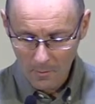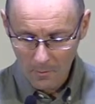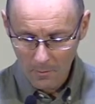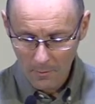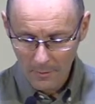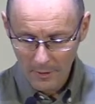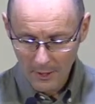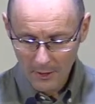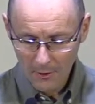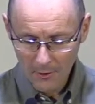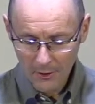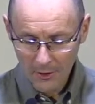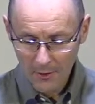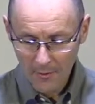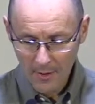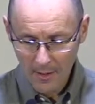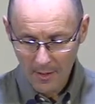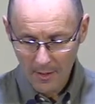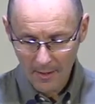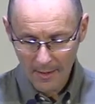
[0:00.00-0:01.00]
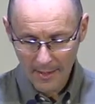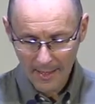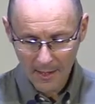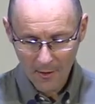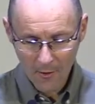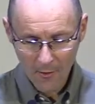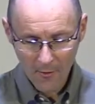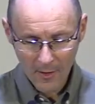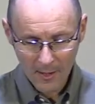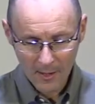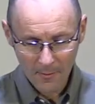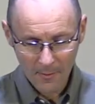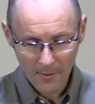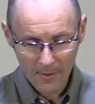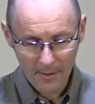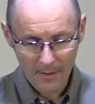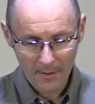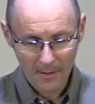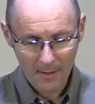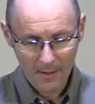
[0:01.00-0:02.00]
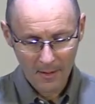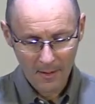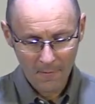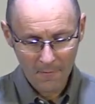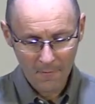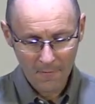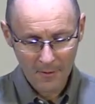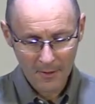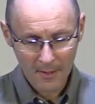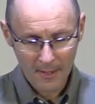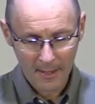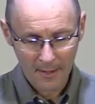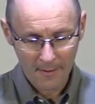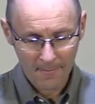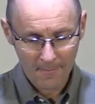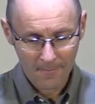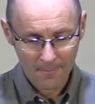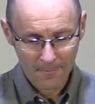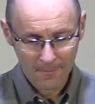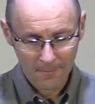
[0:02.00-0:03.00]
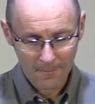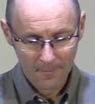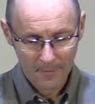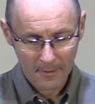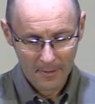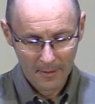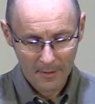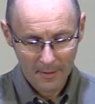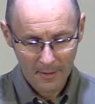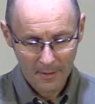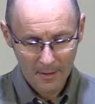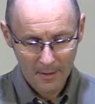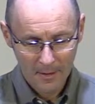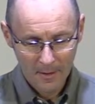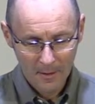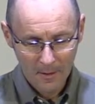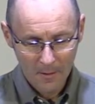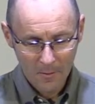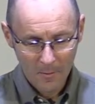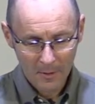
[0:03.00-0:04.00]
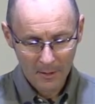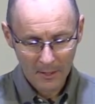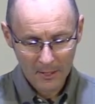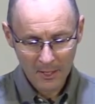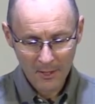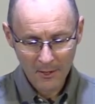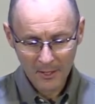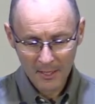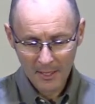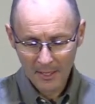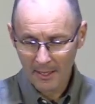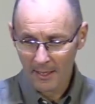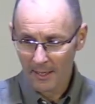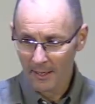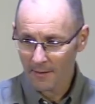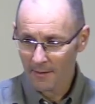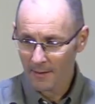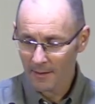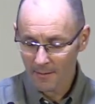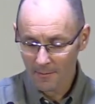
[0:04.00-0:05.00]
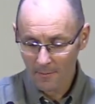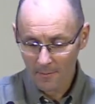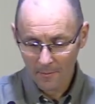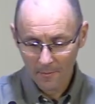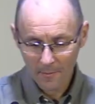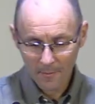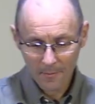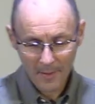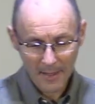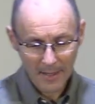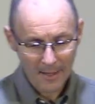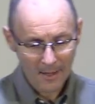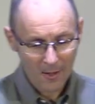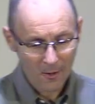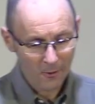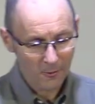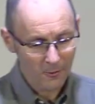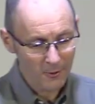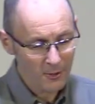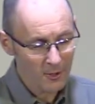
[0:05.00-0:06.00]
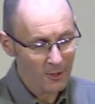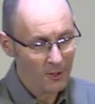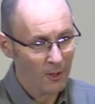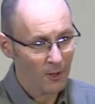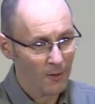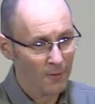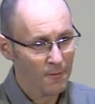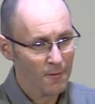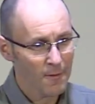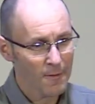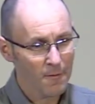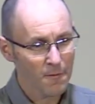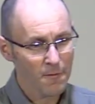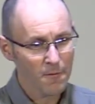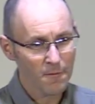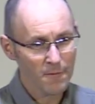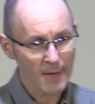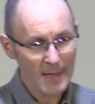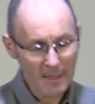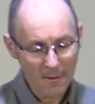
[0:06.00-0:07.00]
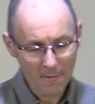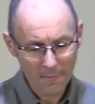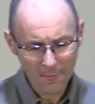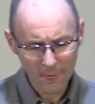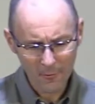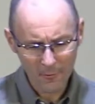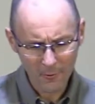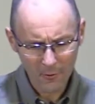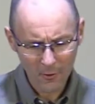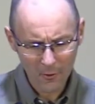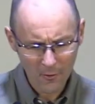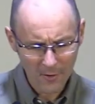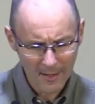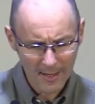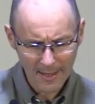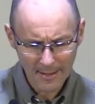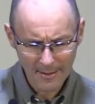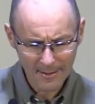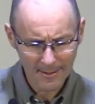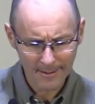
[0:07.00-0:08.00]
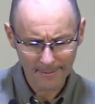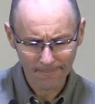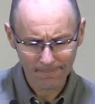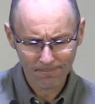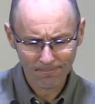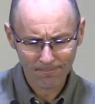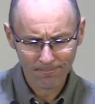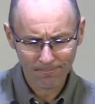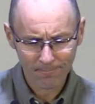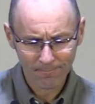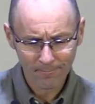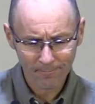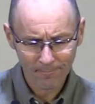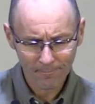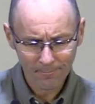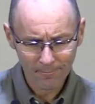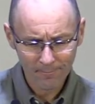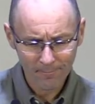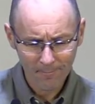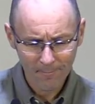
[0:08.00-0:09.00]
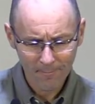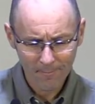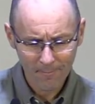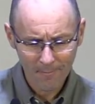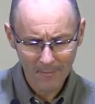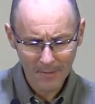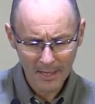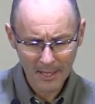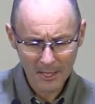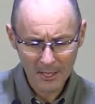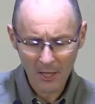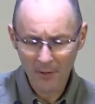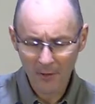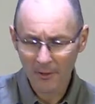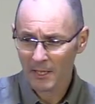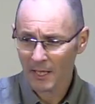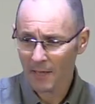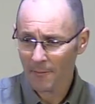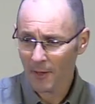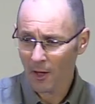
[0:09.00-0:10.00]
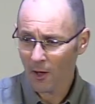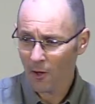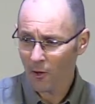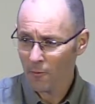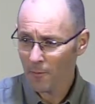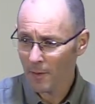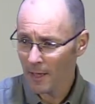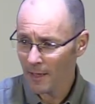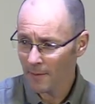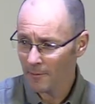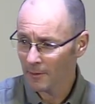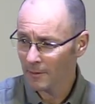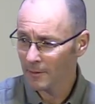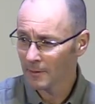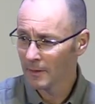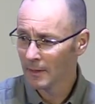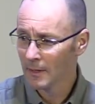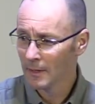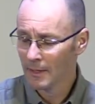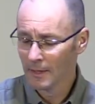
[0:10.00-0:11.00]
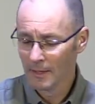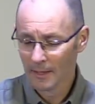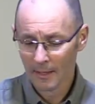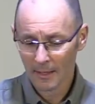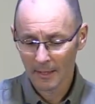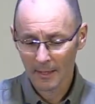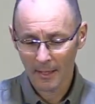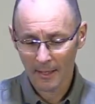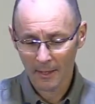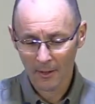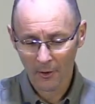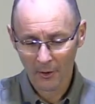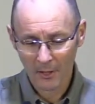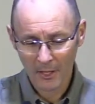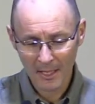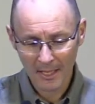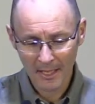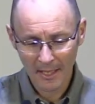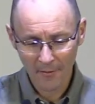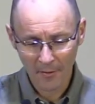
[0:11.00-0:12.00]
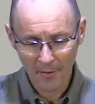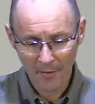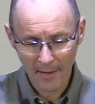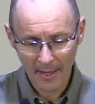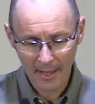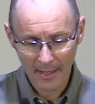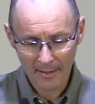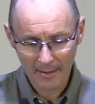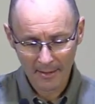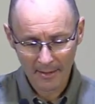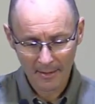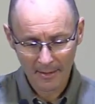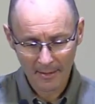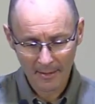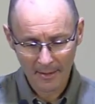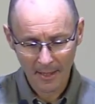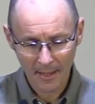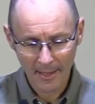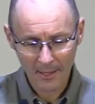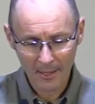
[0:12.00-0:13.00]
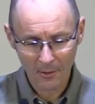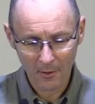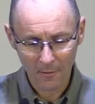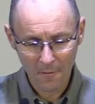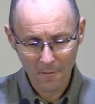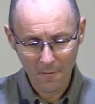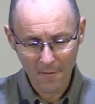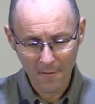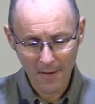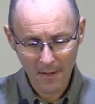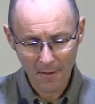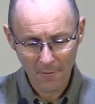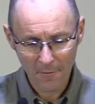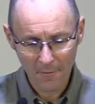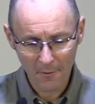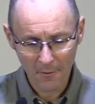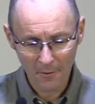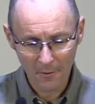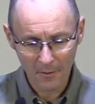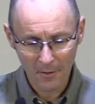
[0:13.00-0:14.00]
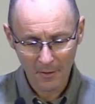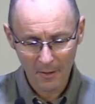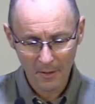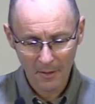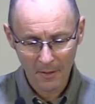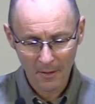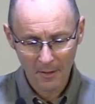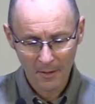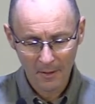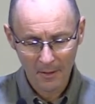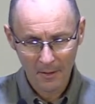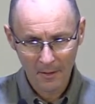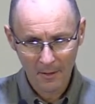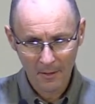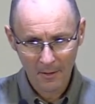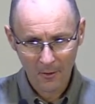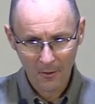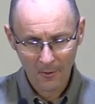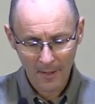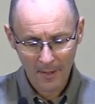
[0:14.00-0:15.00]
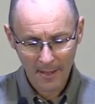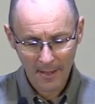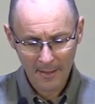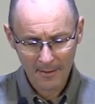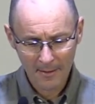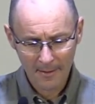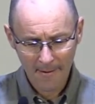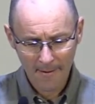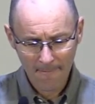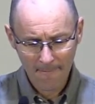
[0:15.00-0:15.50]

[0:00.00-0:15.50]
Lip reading: But it's also incredibly comforting because notice here that Peter calls God the faithful creator. It's the only time in the whole Bible God is given that title, faithful creator.